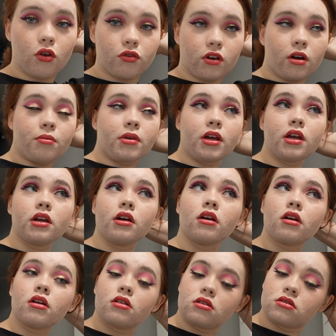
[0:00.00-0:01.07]
from
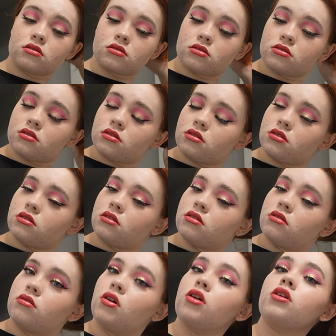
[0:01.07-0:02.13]
here,
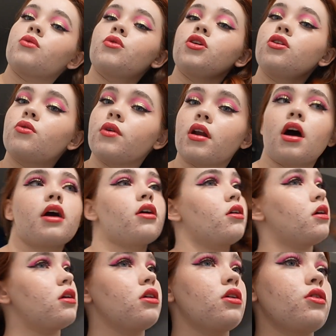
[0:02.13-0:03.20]
what you and I are
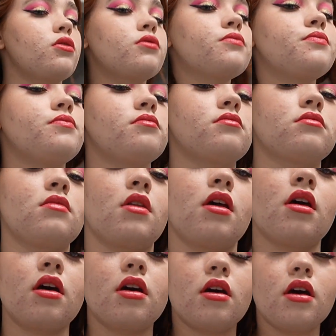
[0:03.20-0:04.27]
gonna do
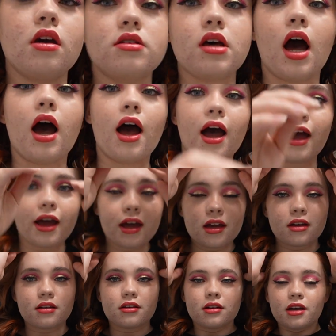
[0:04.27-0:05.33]
is I'm
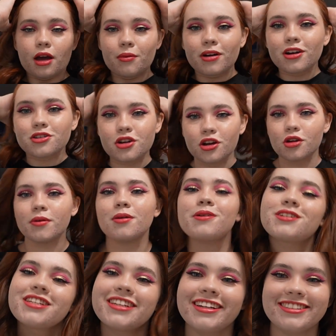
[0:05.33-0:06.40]
gonna show you my
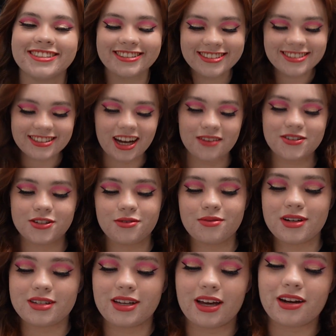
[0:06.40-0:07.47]
presentation. I'm super
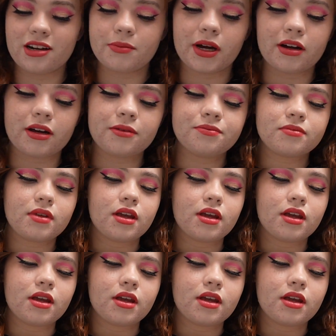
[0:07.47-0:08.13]
excited about it.